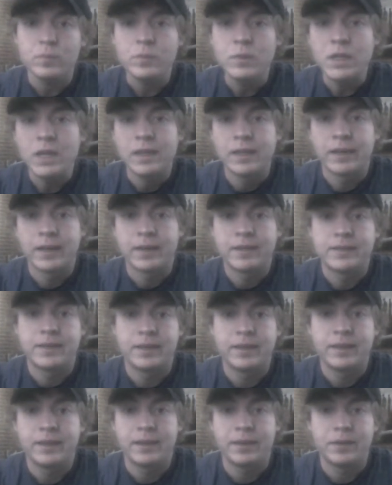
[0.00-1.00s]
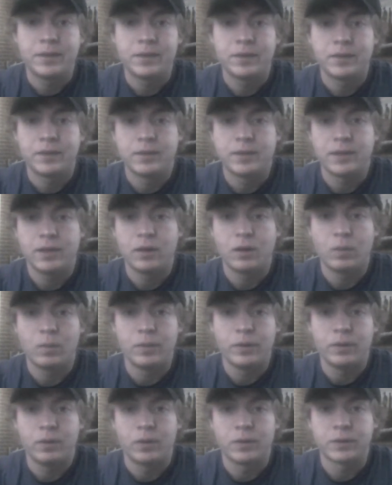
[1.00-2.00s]
Like I said again, he shouldn't say, "Oh,
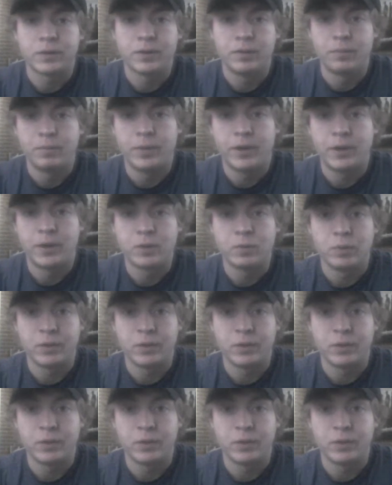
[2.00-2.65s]
we lost to the Bears.